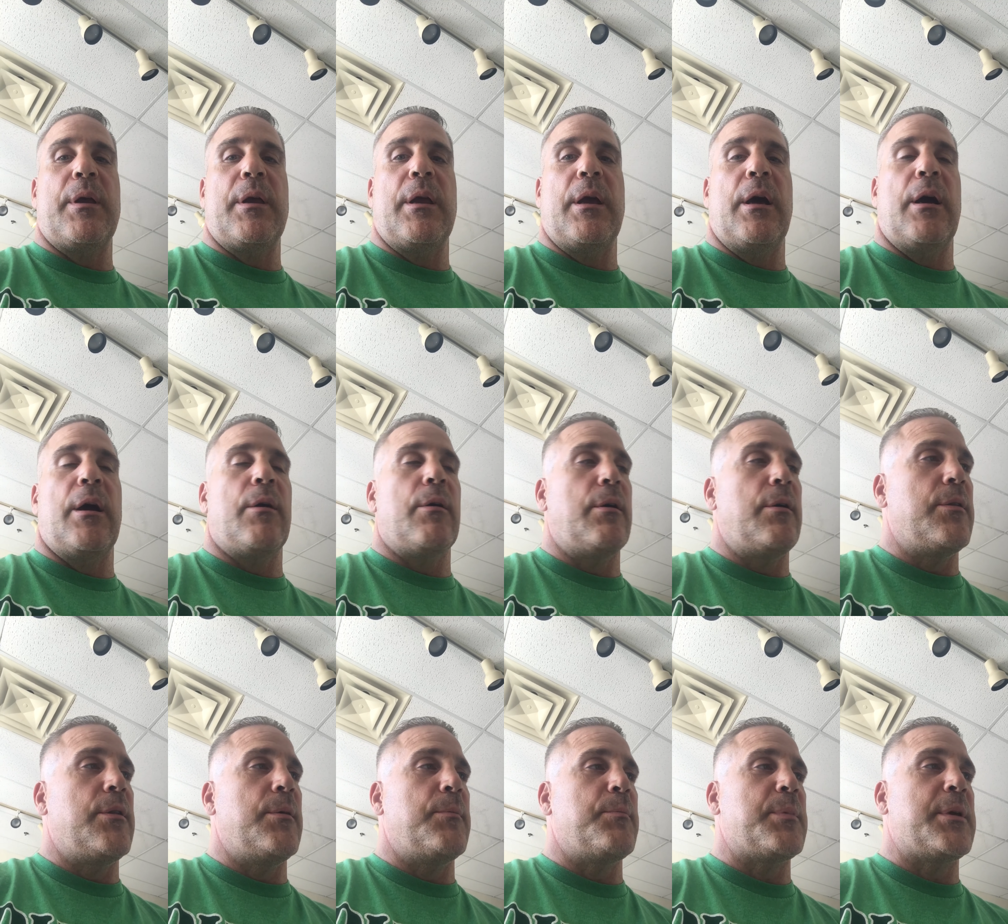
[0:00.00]

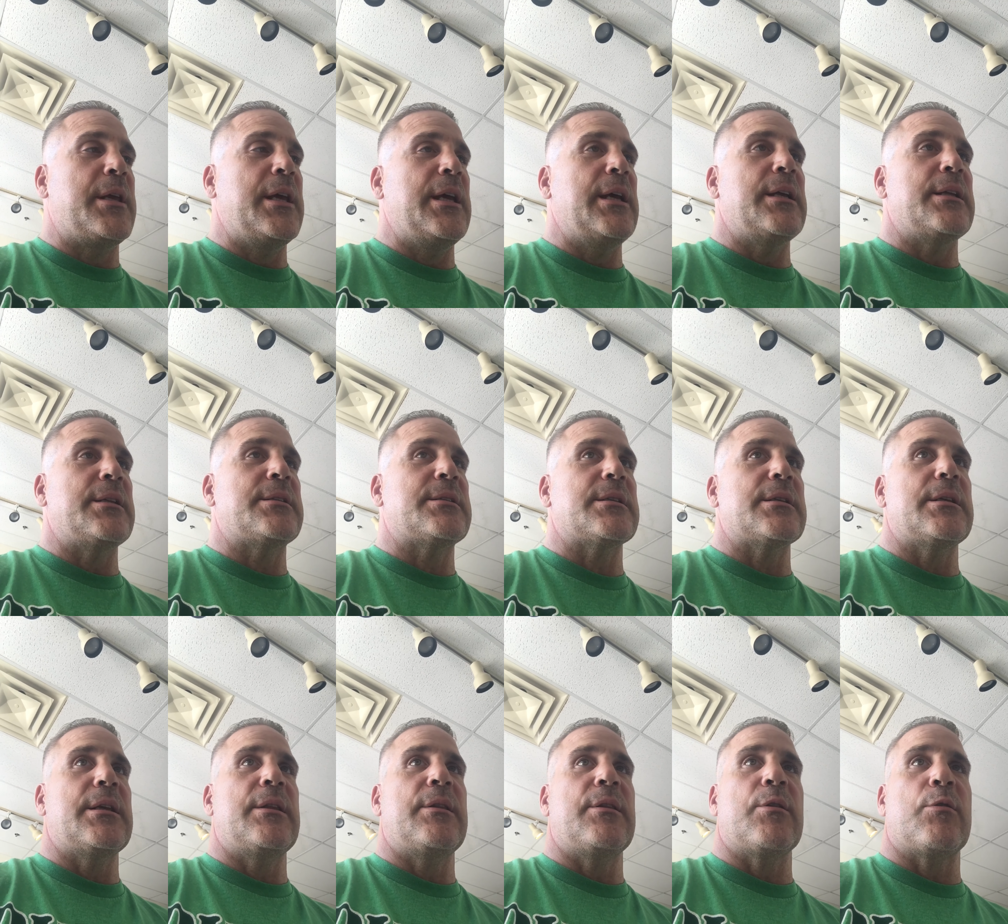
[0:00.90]
Them kids
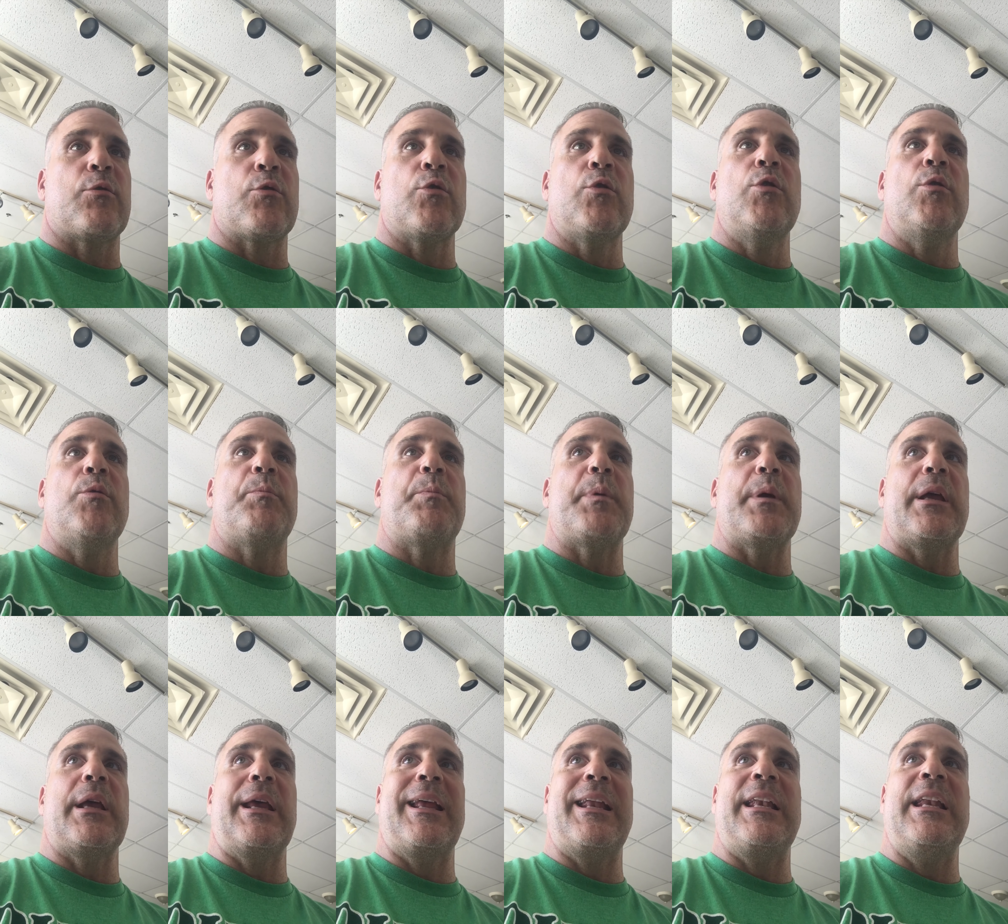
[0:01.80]
in the group,
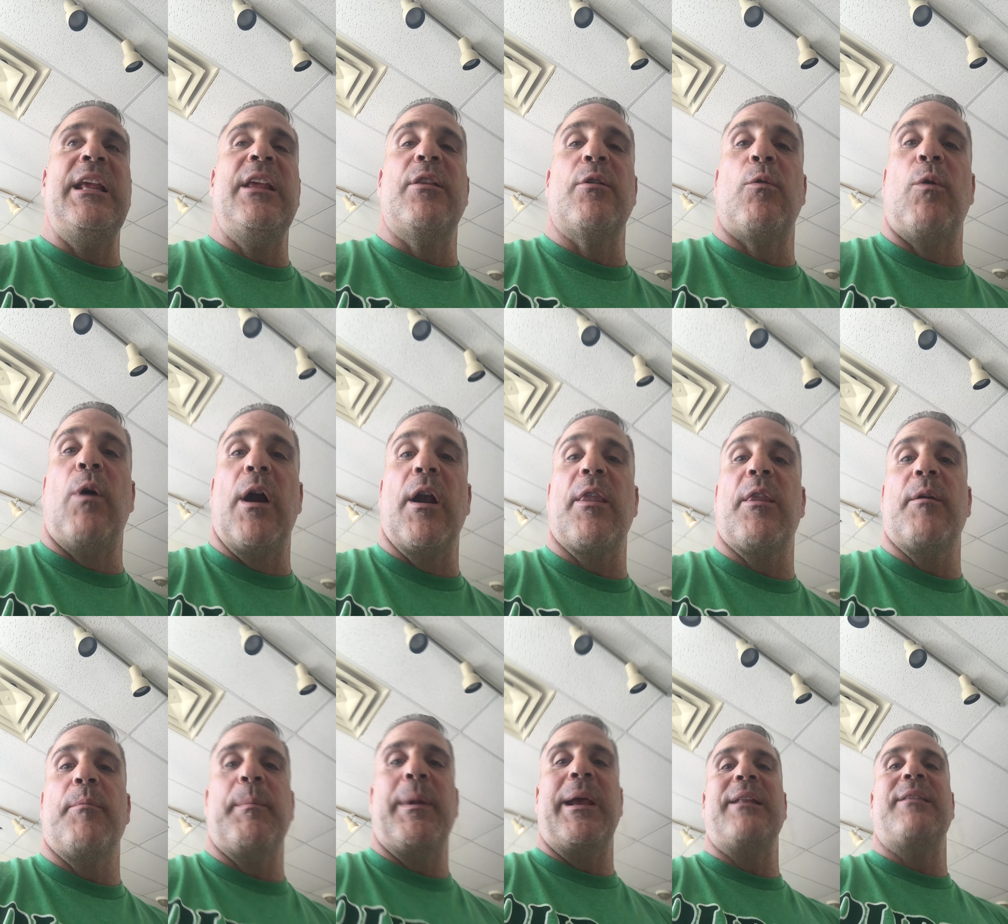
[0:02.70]
and neither one of
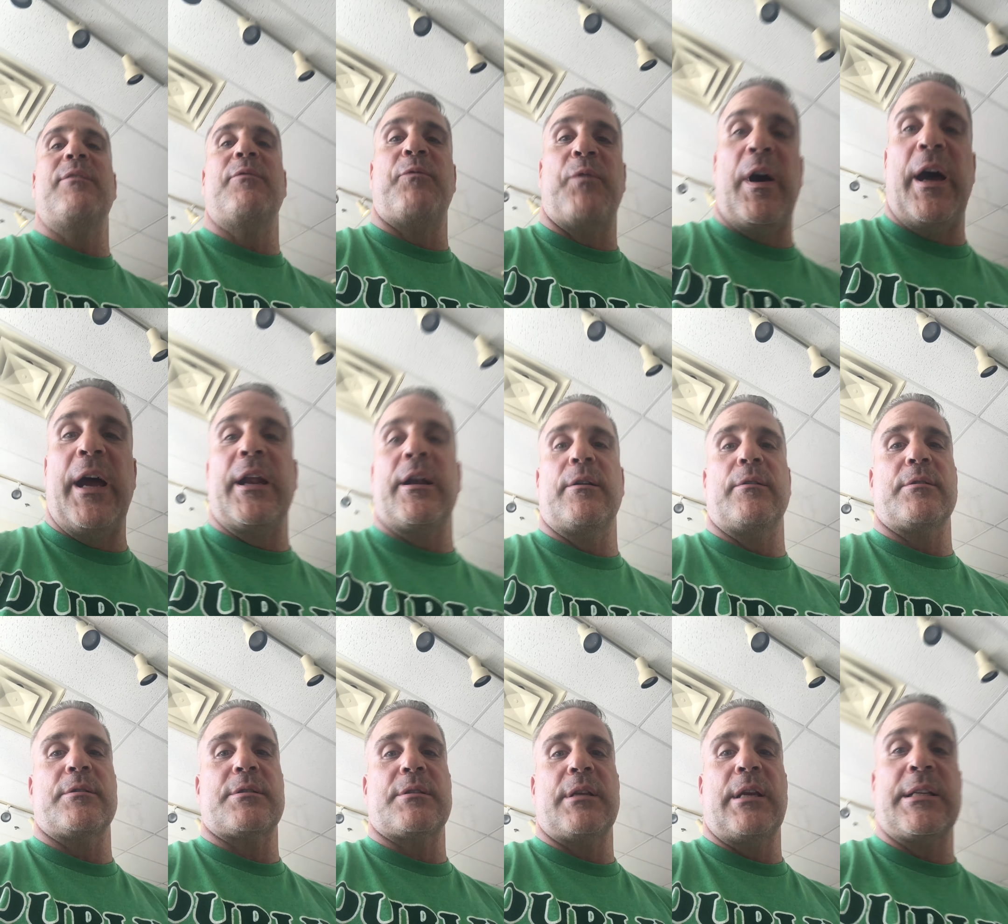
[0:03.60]
them made the
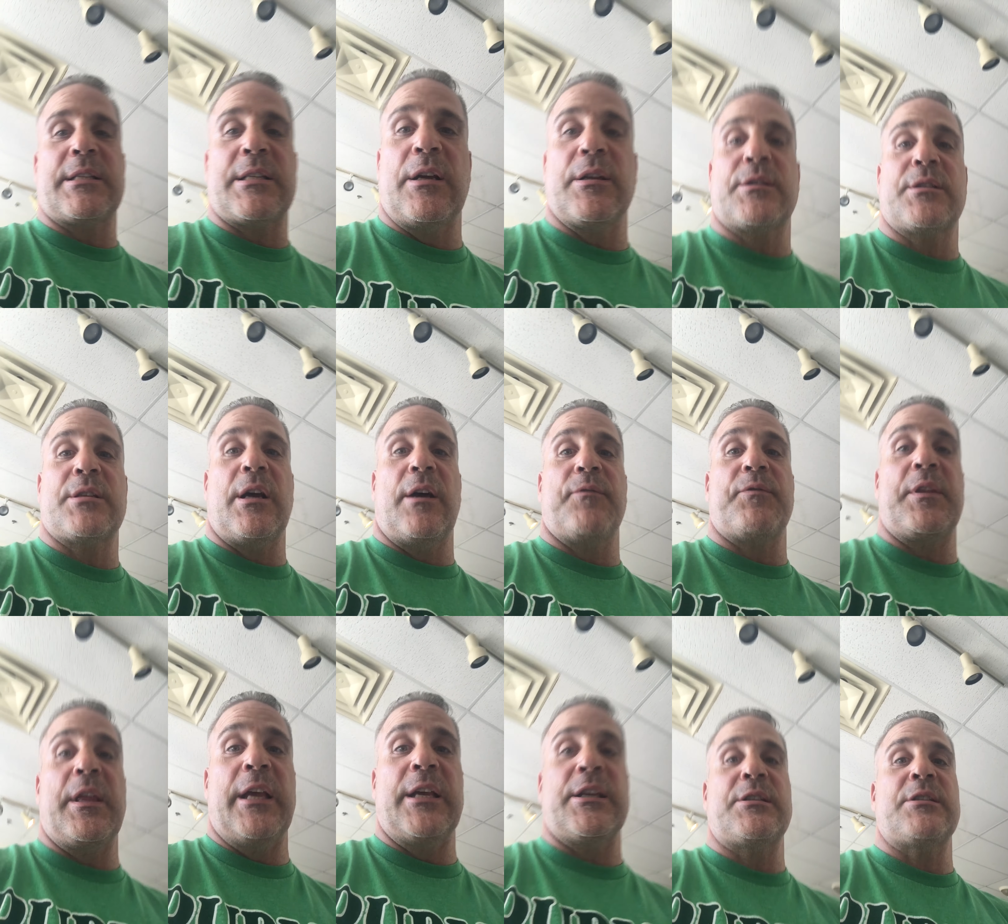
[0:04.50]
finals. That's how tough
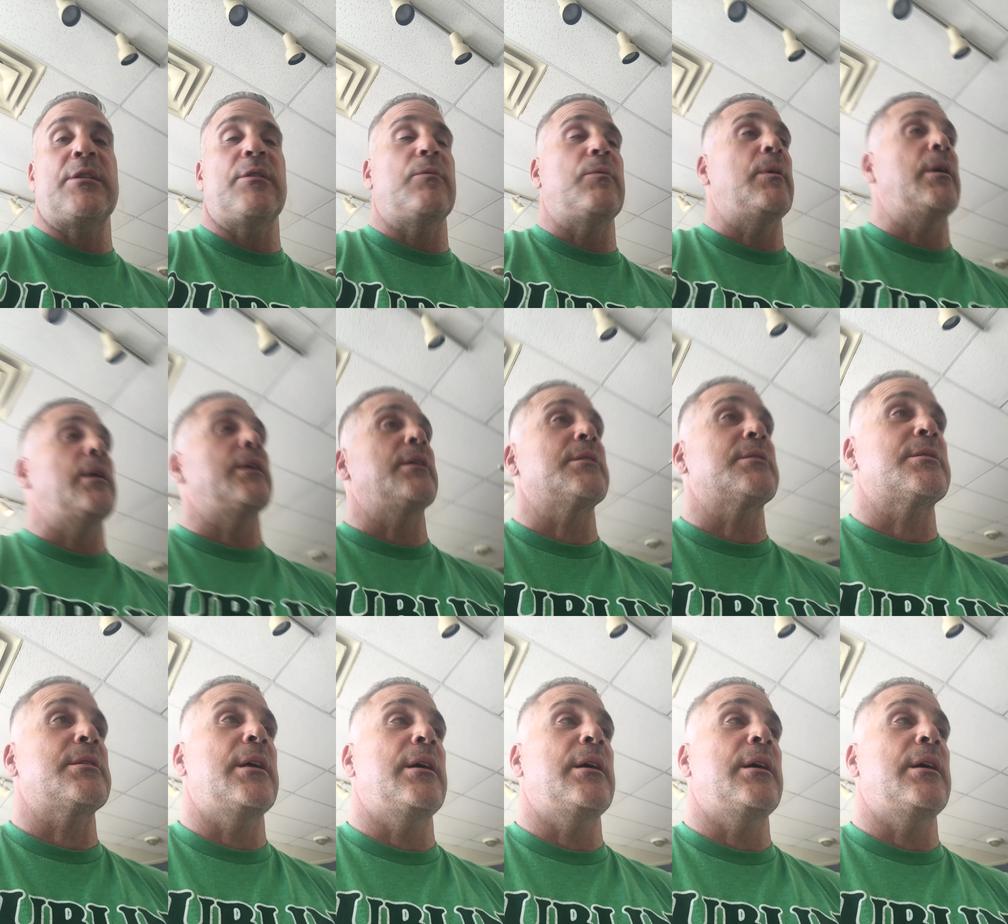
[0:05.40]
that shit was.